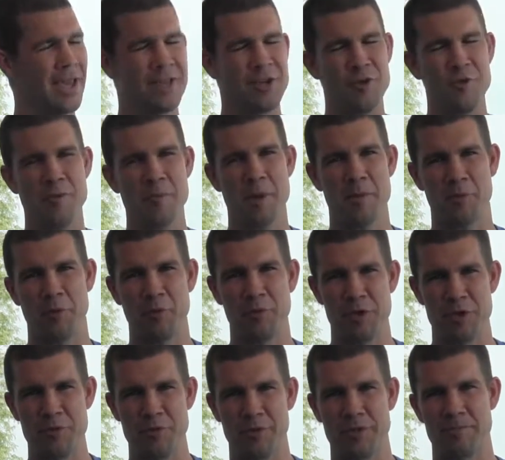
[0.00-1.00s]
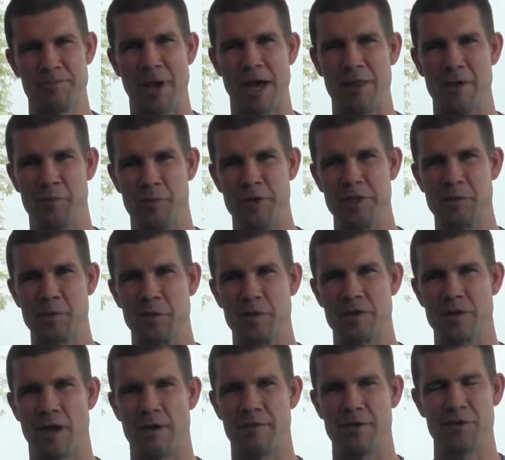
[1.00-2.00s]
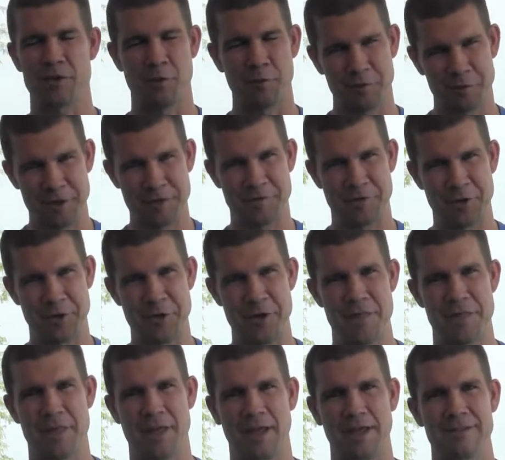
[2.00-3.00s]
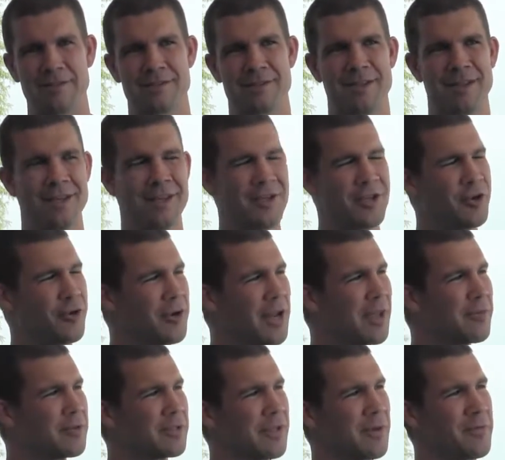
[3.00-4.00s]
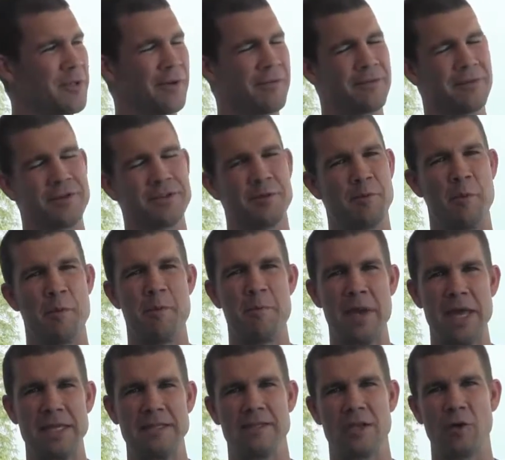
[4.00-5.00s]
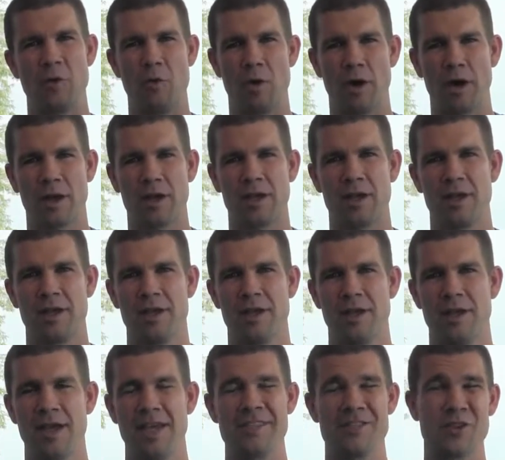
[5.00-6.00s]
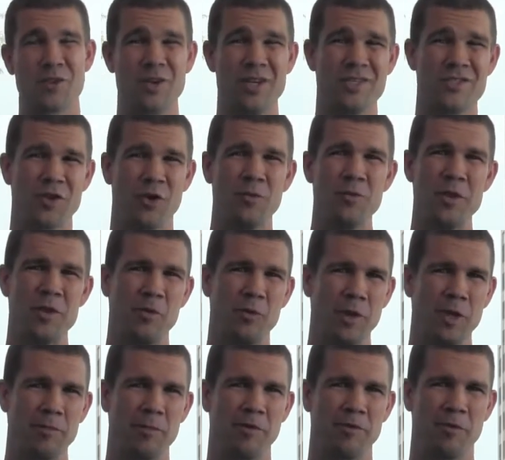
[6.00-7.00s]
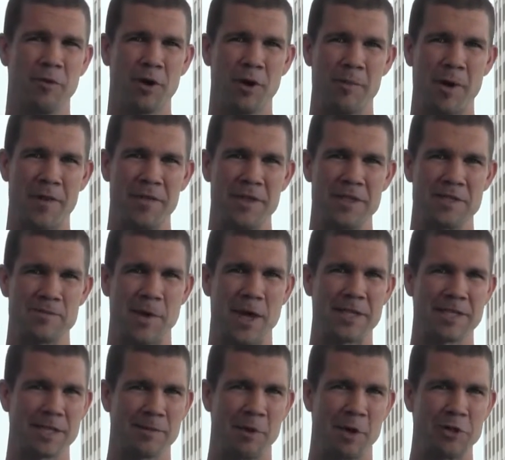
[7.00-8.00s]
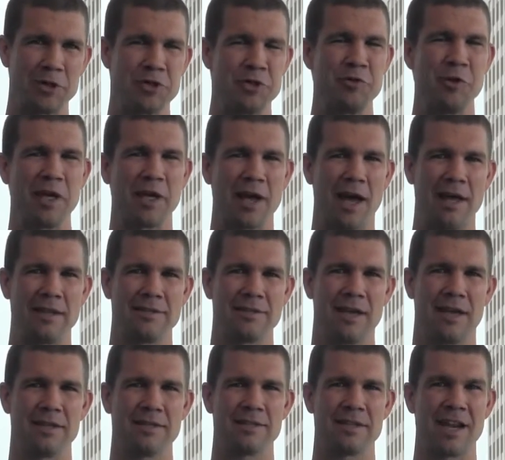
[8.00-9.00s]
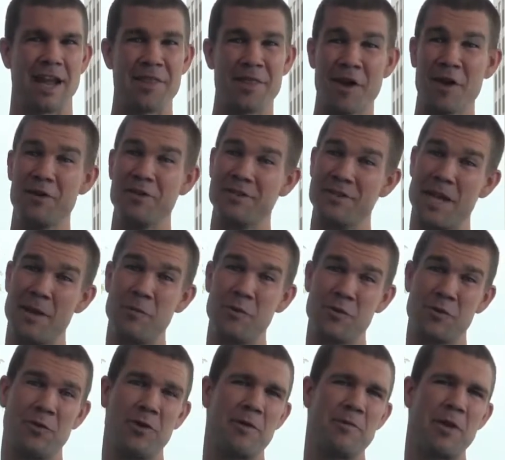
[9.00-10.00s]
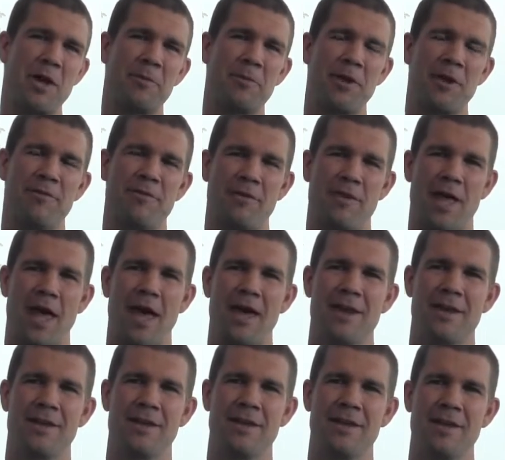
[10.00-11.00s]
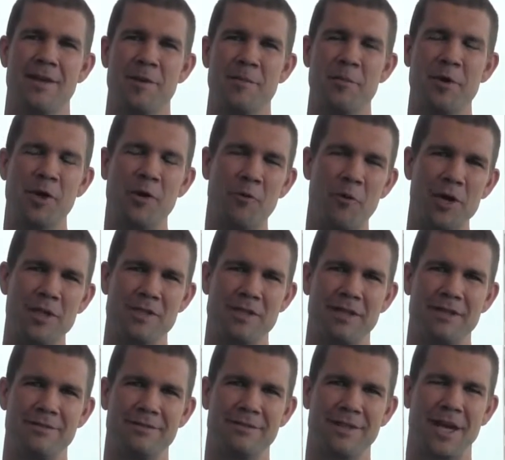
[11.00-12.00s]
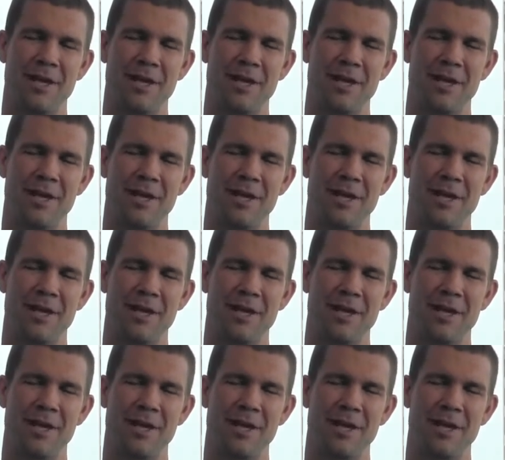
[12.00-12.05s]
And you remember when you went by the principal's office, hopefully for good things, your name was up there for some amazing work. And so he had told me the week before about this basketball shooting contest, and I thought his name was going to be up there for that. But it wasn't.